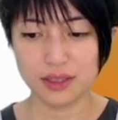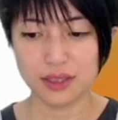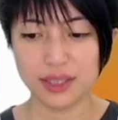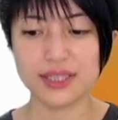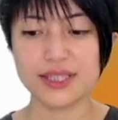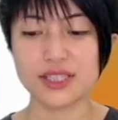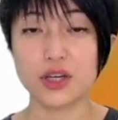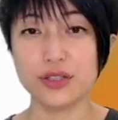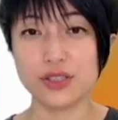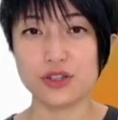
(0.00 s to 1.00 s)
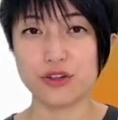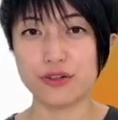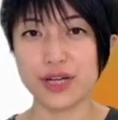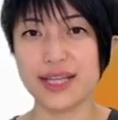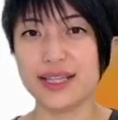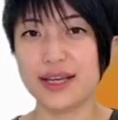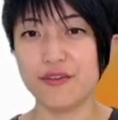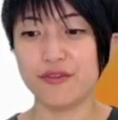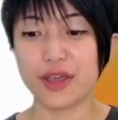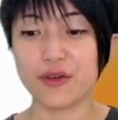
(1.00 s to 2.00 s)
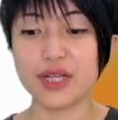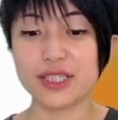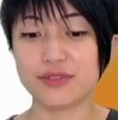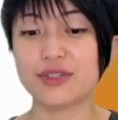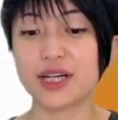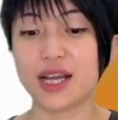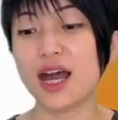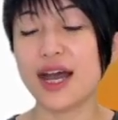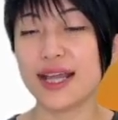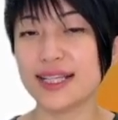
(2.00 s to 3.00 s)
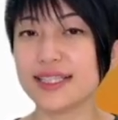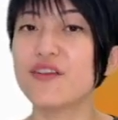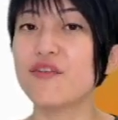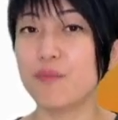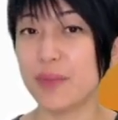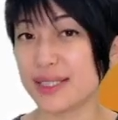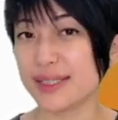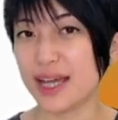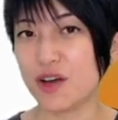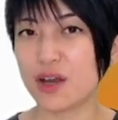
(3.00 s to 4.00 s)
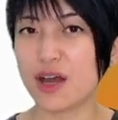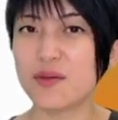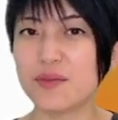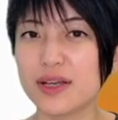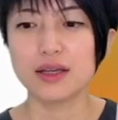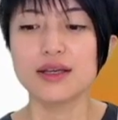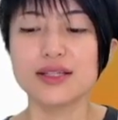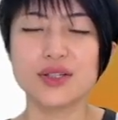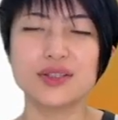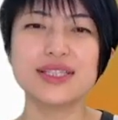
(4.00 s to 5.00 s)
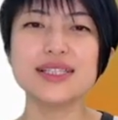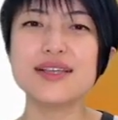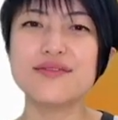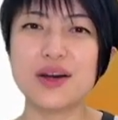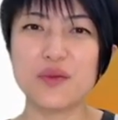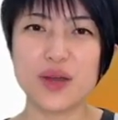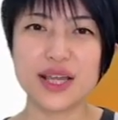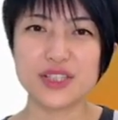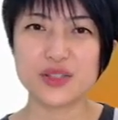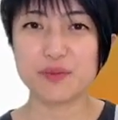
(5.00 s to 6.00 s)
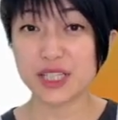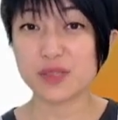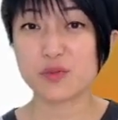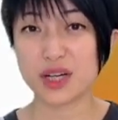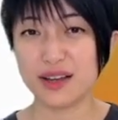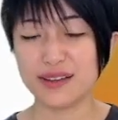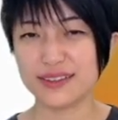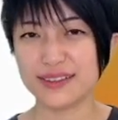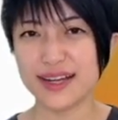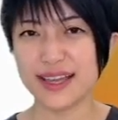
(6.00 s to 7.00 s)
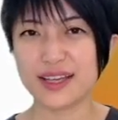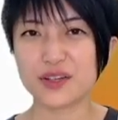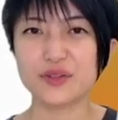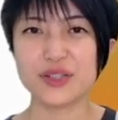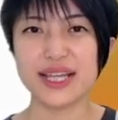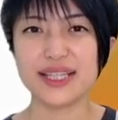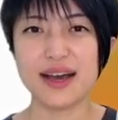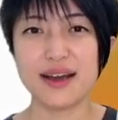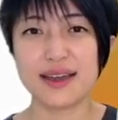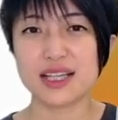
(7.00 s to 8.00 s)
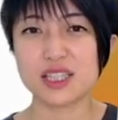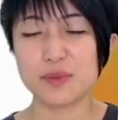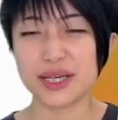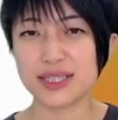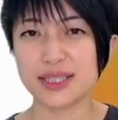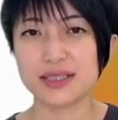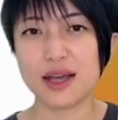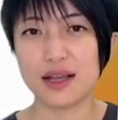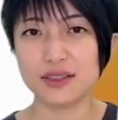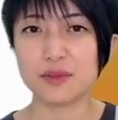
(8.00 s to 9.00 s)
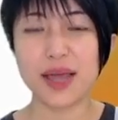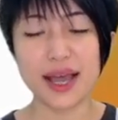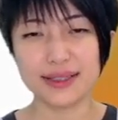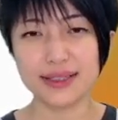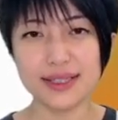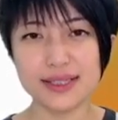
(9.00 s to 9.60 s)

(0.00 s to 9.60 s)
it is going to create a very different kinds of mixing outcome. So this is a fun way to mix more color and create unexpected color palette